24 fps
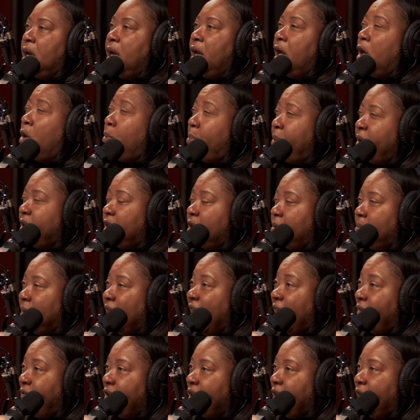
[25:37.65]
helping them
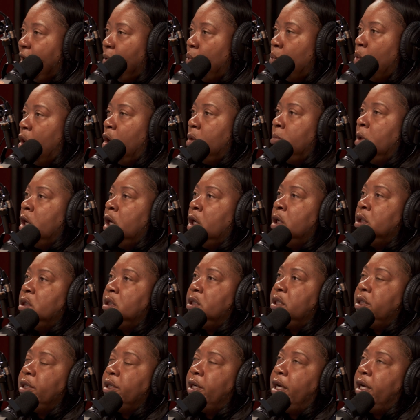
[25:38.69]
navigate Walmart.